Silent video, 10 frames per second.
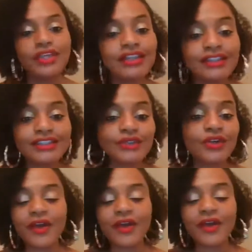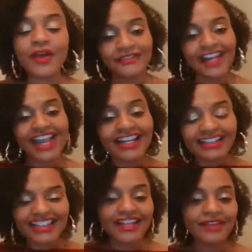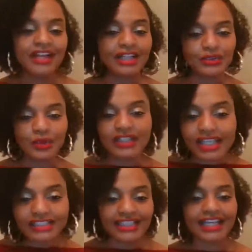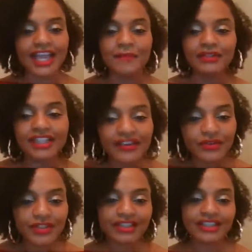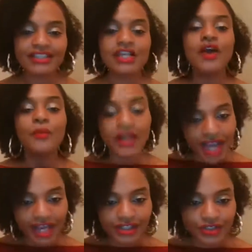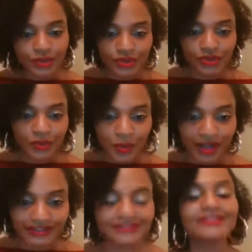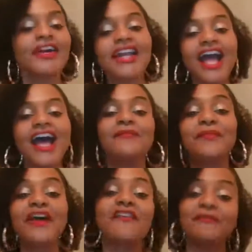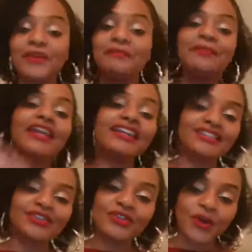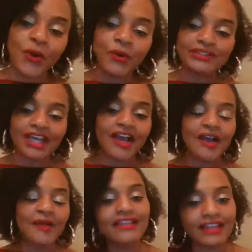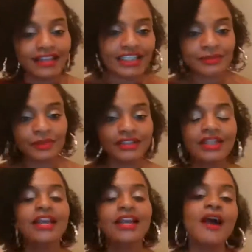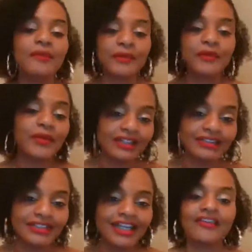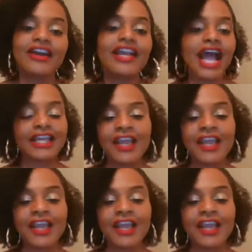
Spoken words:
Get in the store, don't ask me for anything. We're not doing this, and I can't believe you did this. What kind of shoes do you want, right? I've been mean to you the whole time, and then guess what? I'm gonna be weak, right?